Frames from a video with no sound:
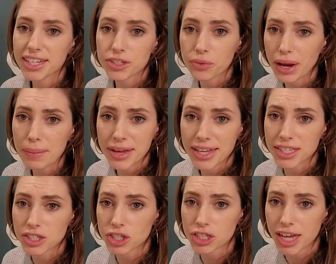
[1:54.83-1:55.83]
And it's great because
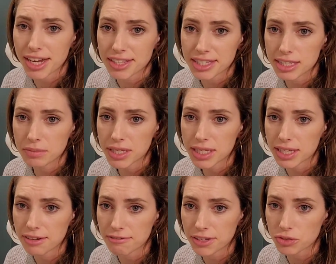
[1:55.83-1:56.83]
it's just kind of seamless
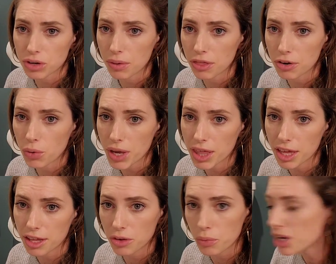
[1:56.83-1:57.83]
and fits right with the toilet
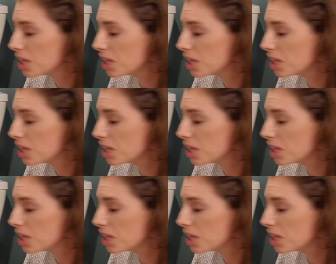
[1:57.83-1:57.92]
and you